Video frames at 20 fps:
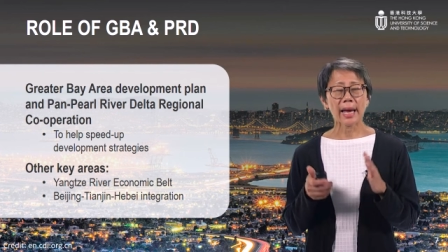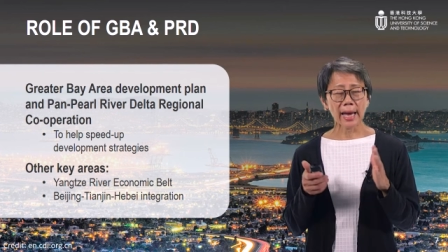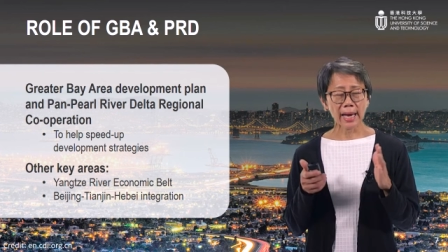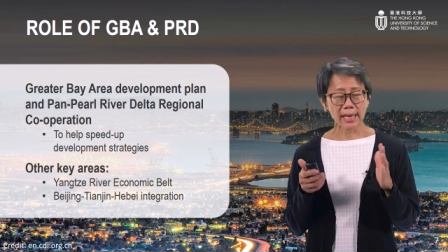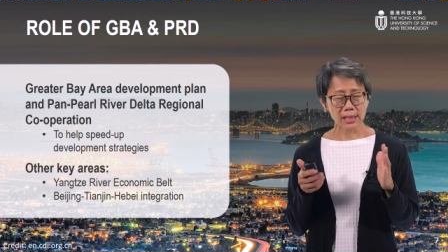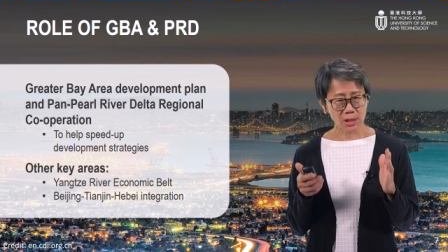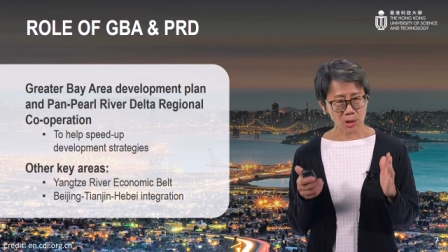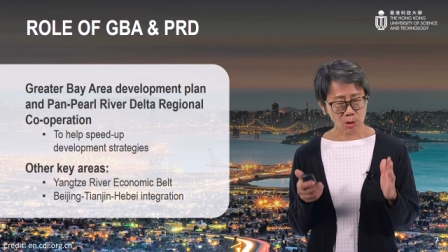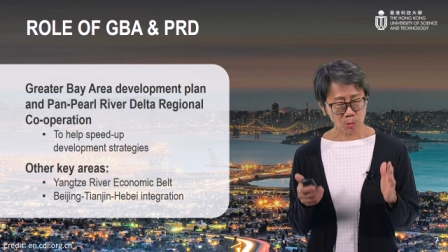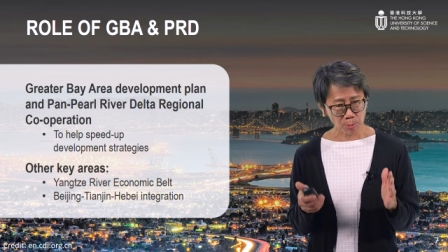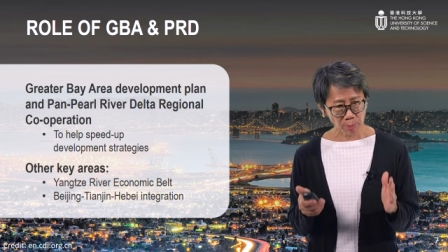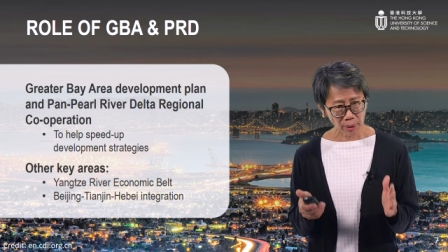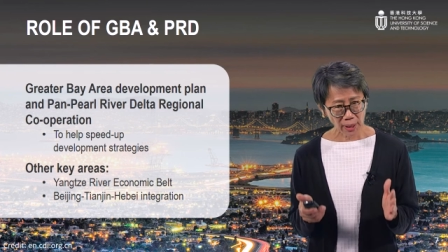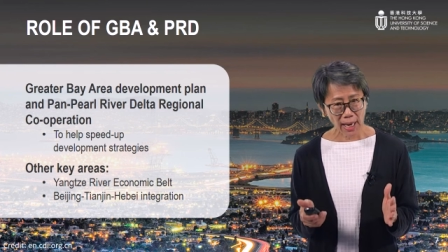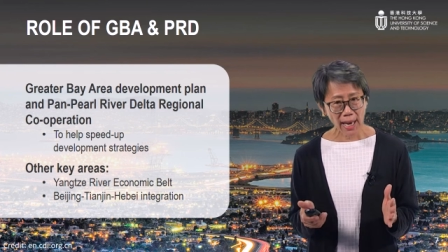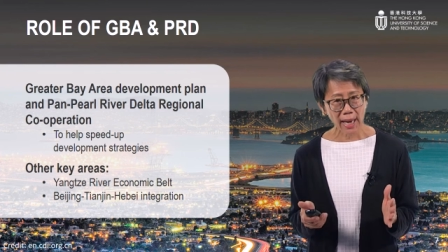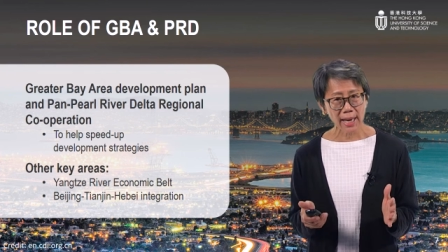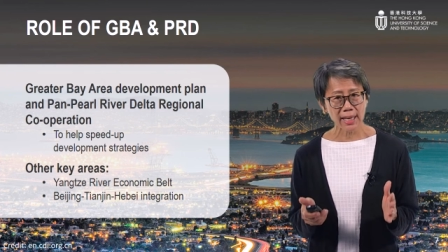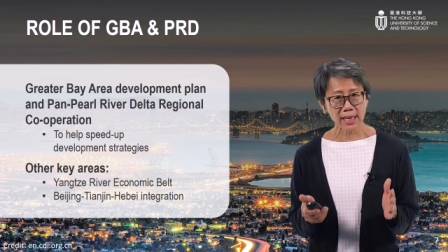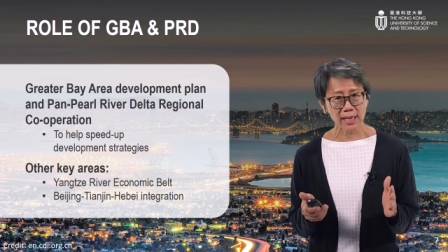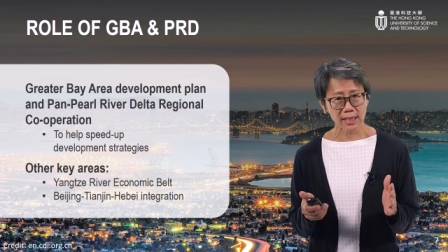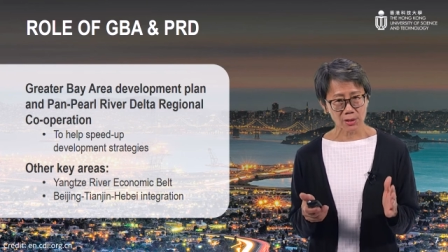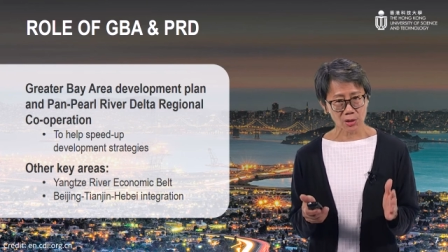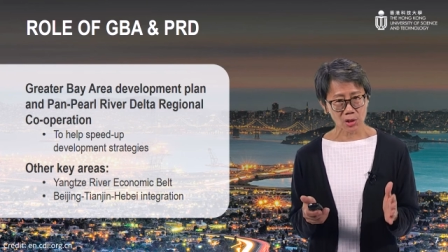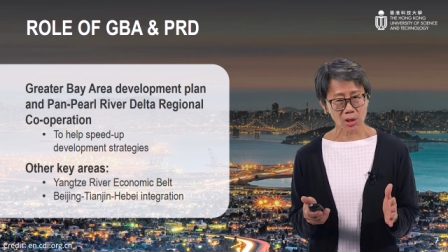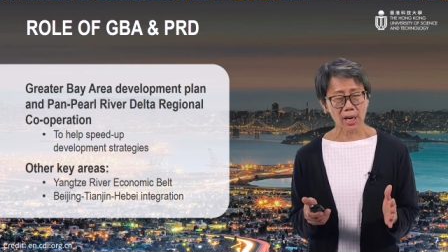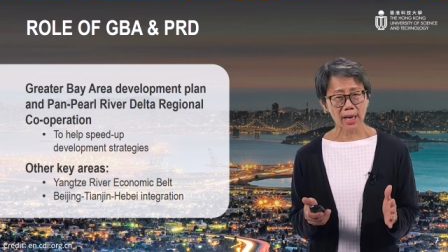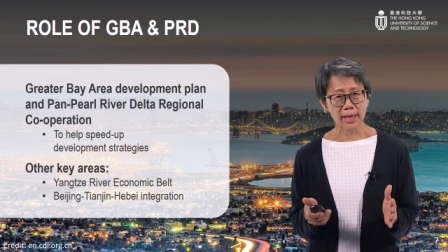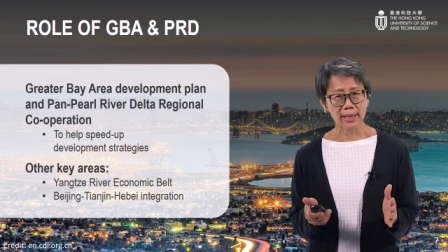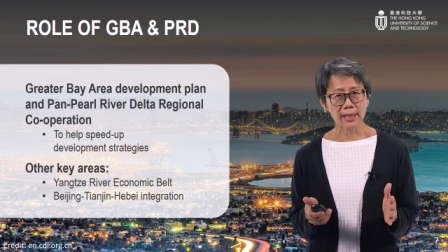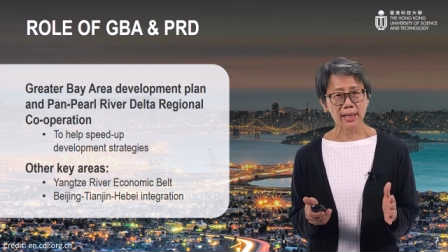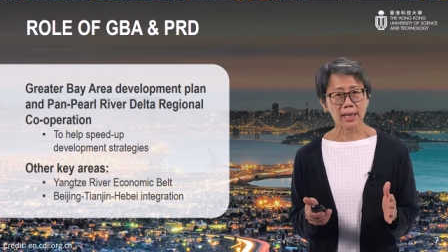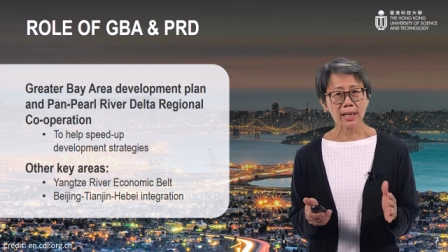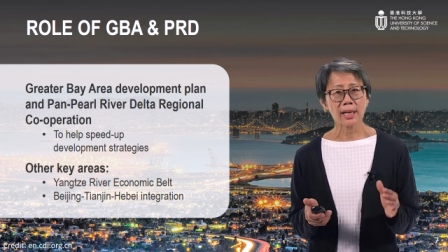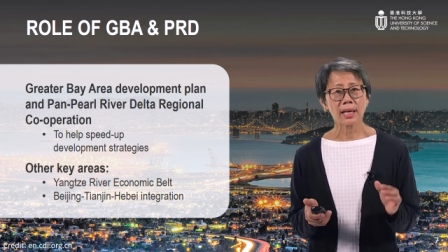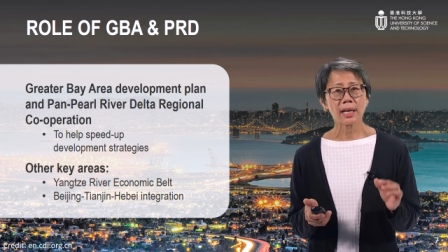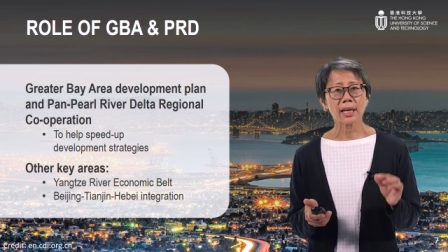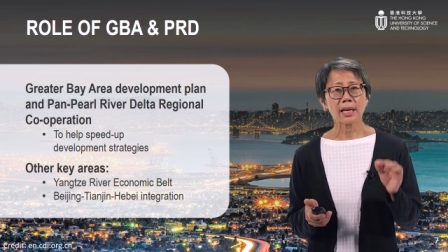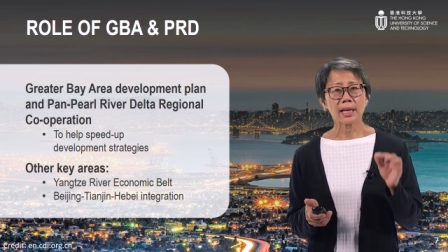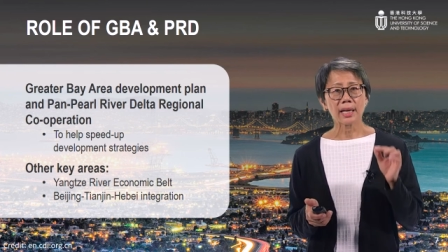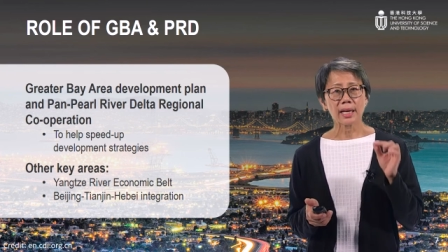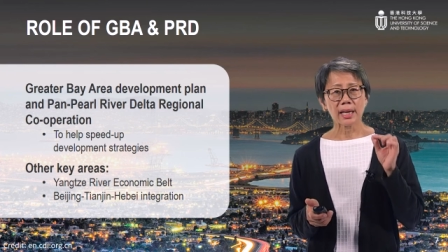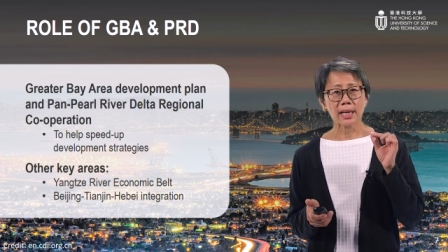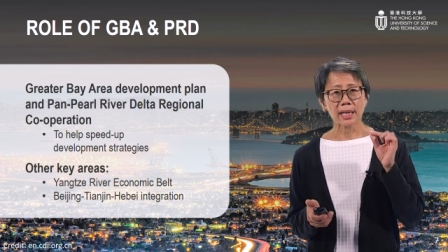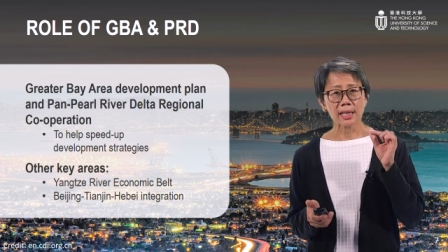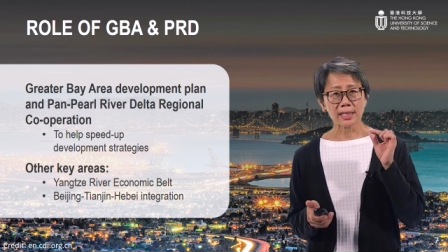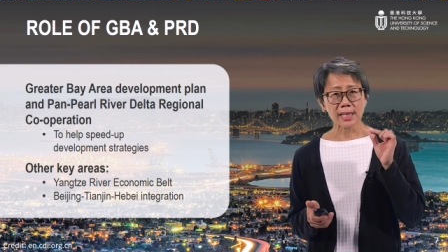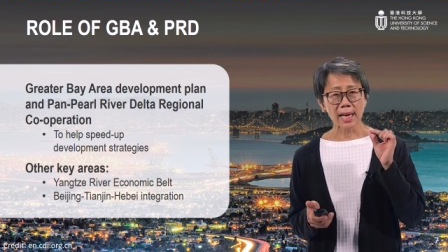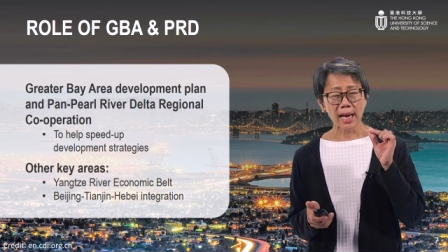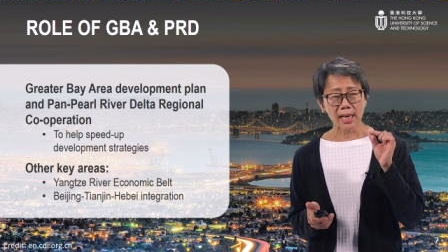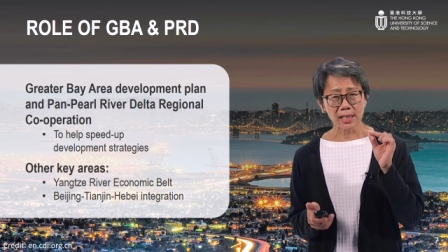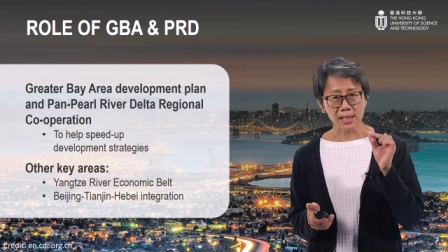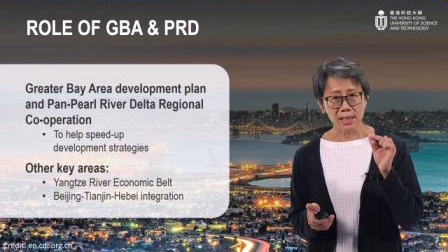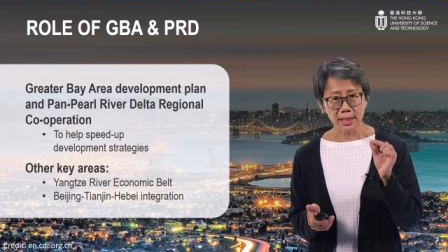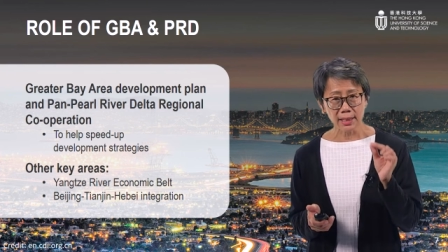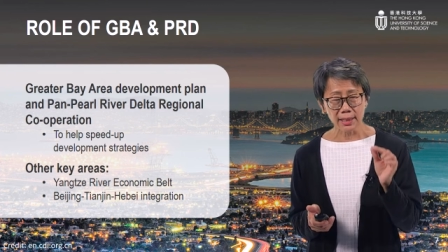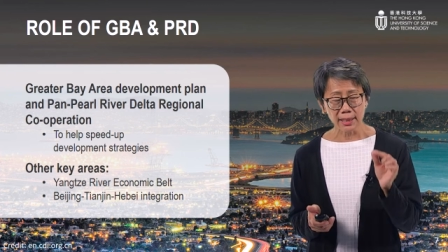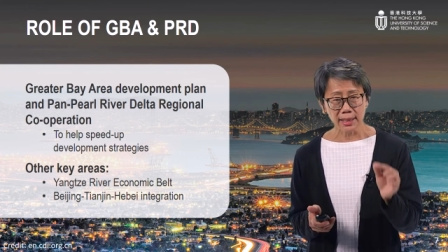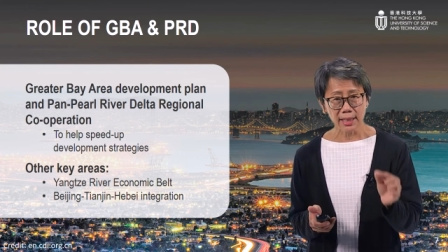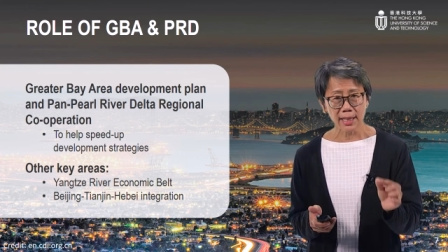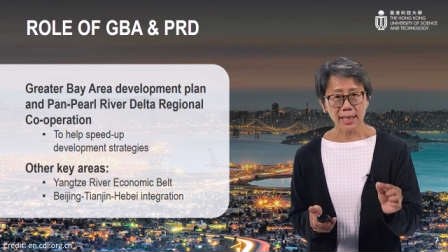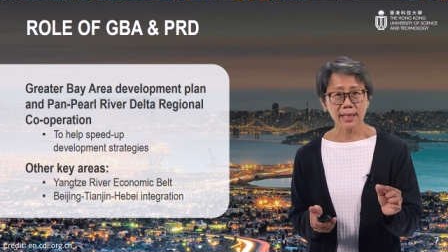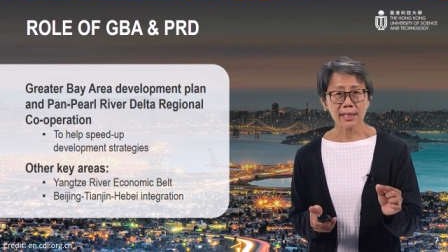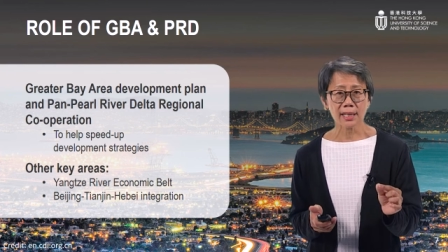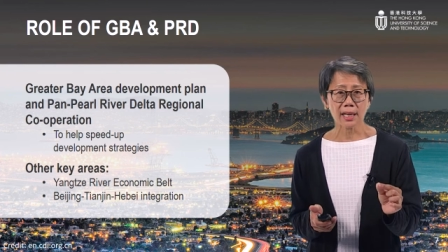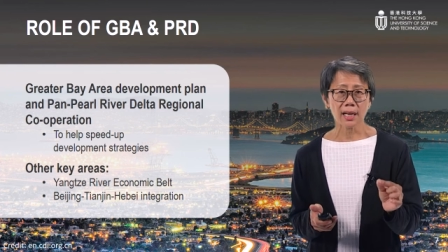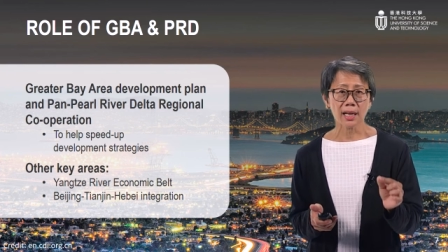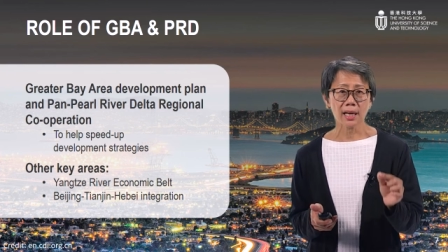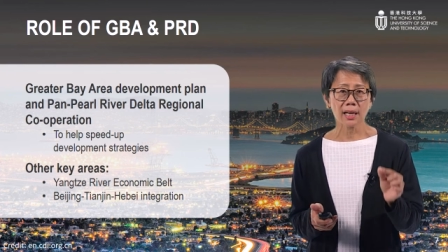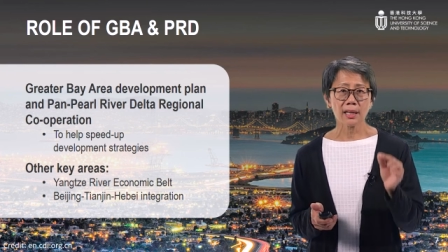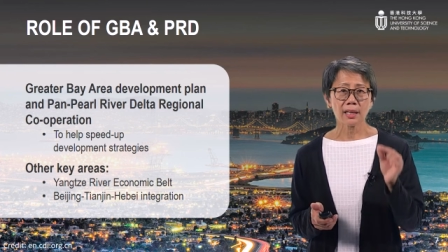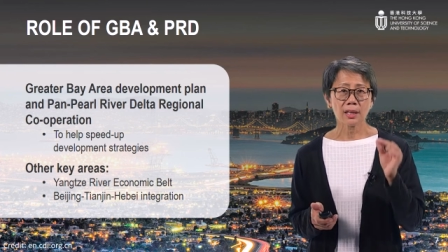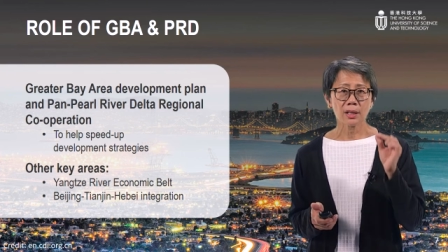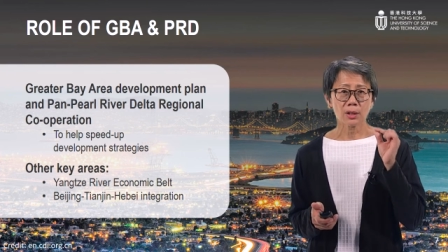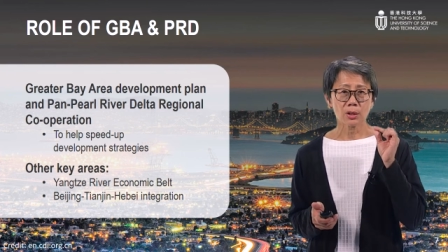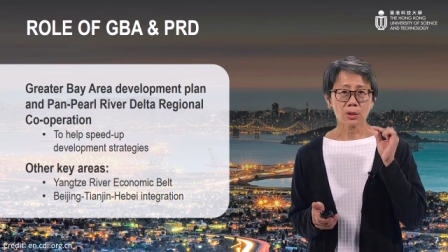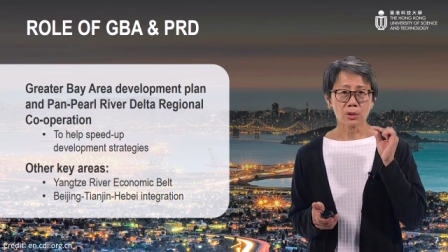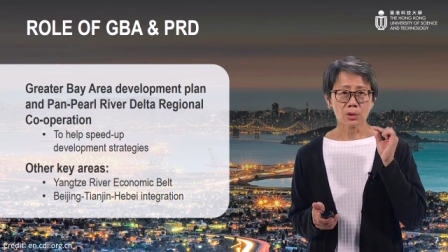has to play in China is as a leader